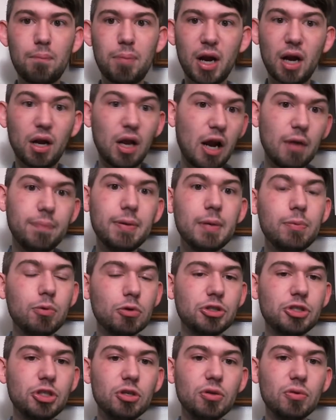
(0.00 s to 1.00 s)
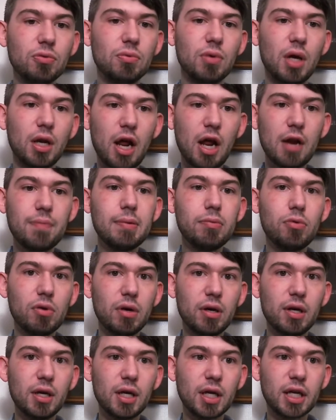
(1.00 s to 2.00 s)
but a lot of people do. A lot of
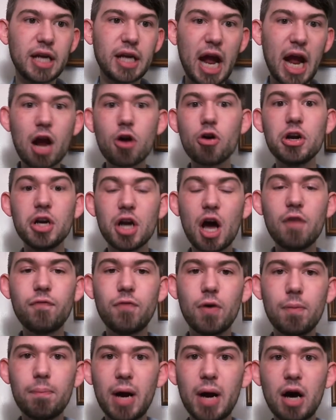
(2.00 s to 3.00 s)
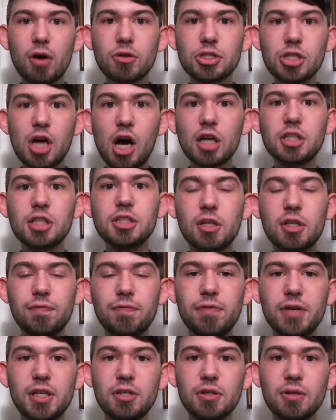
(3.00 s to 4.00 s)
people care enough about Toxic
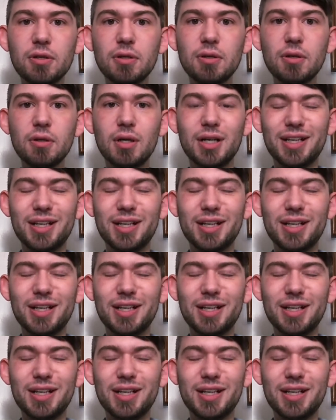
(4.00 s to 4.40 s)
Avenger.